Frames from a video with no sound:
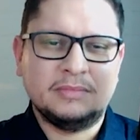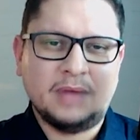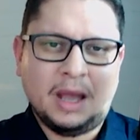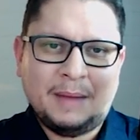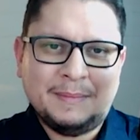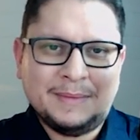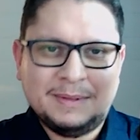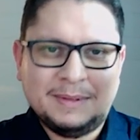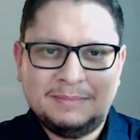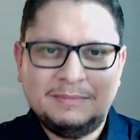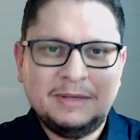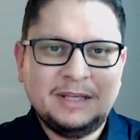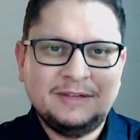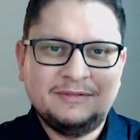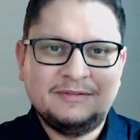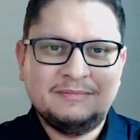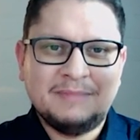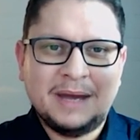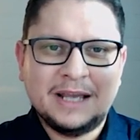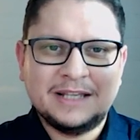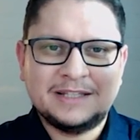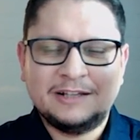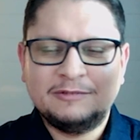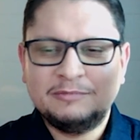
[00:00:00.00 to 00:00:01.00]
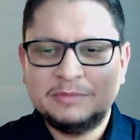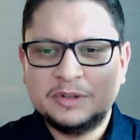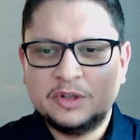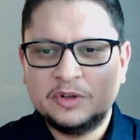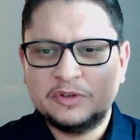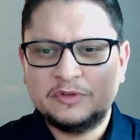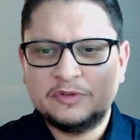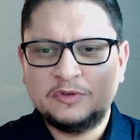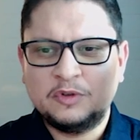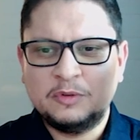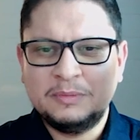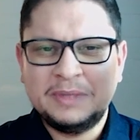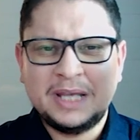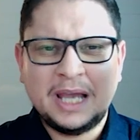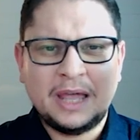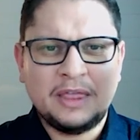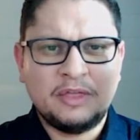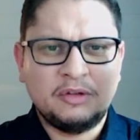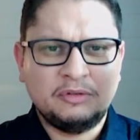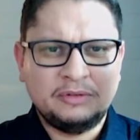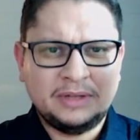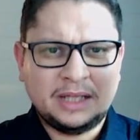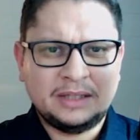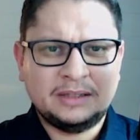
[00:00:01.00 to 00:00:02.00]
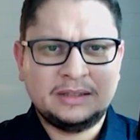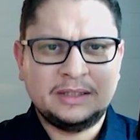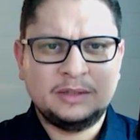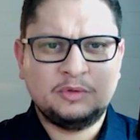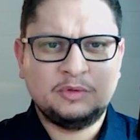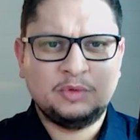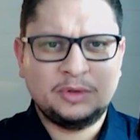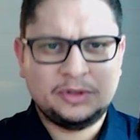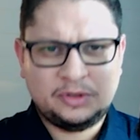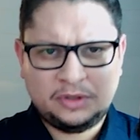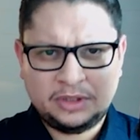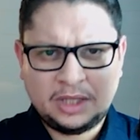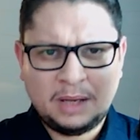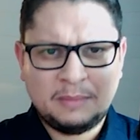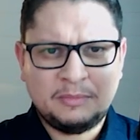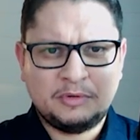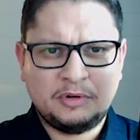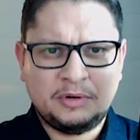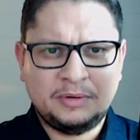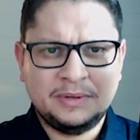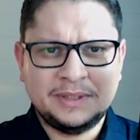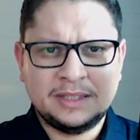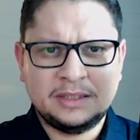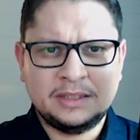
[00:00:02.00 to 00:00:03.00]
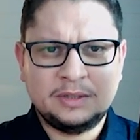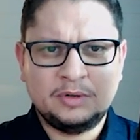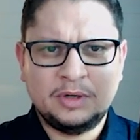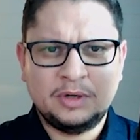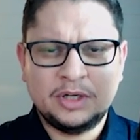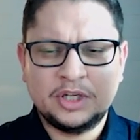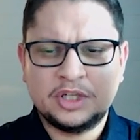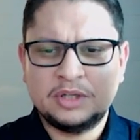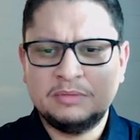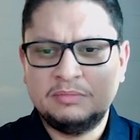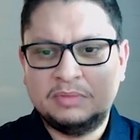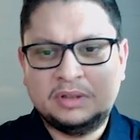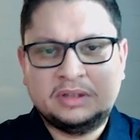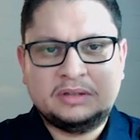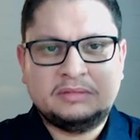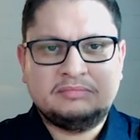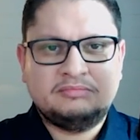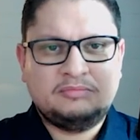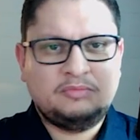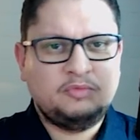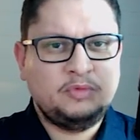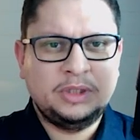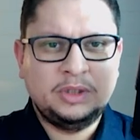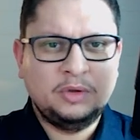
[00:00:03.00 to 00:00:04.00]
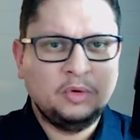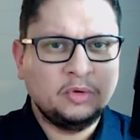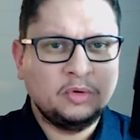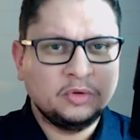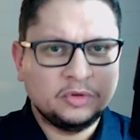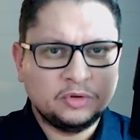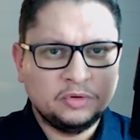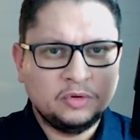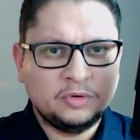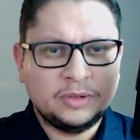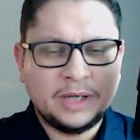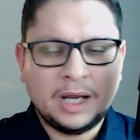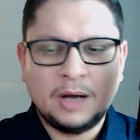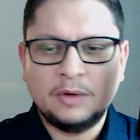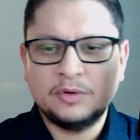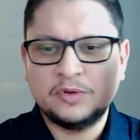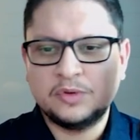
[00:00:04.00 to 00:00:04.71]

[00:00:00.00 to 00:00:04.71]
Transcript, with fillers: I mean, even myself, because for me, I thought that it was a temporary situation, but we don't know now.